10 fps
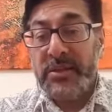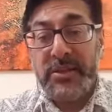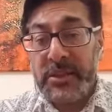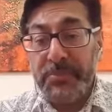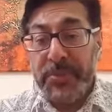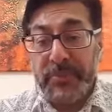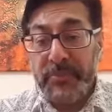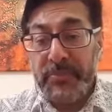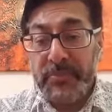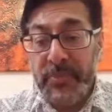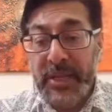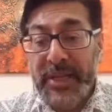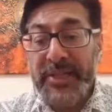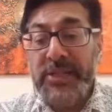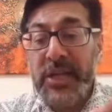Simple.
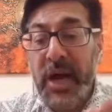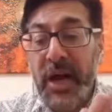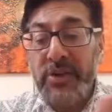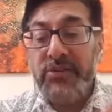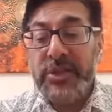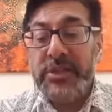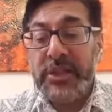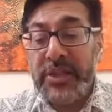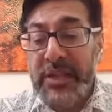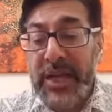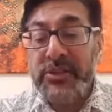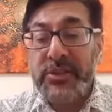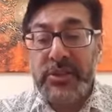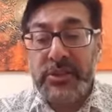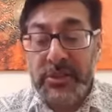And there's hundreds and
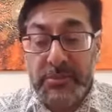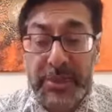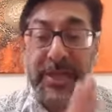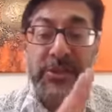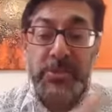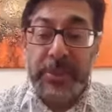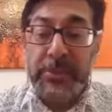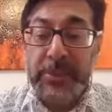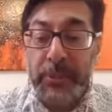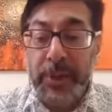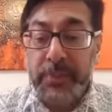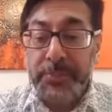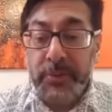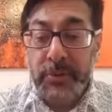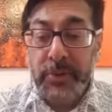thousands and millions of people that will
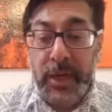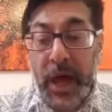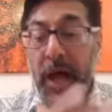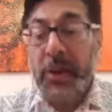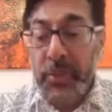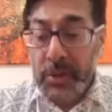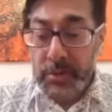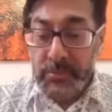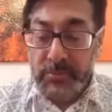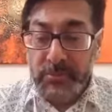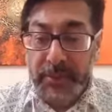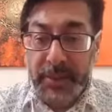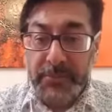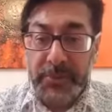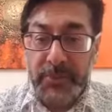help you. I will
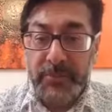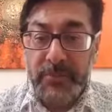help you.